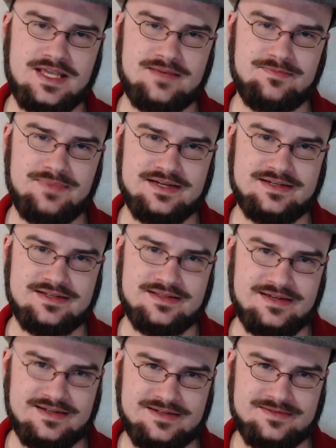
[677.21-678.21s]
but
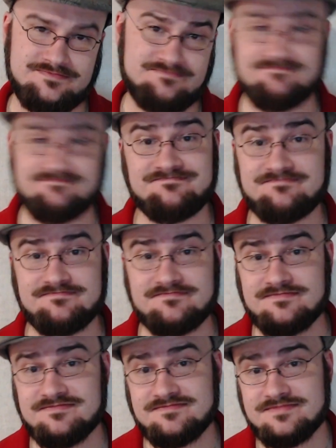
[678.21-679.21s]
that
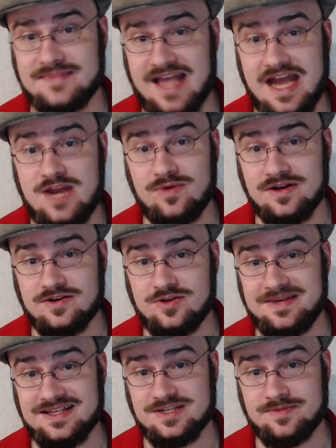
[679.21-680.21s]
anyone could
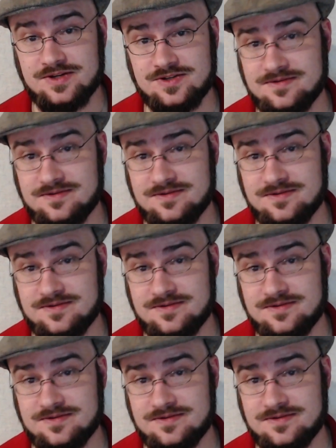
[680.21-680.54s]
be the special.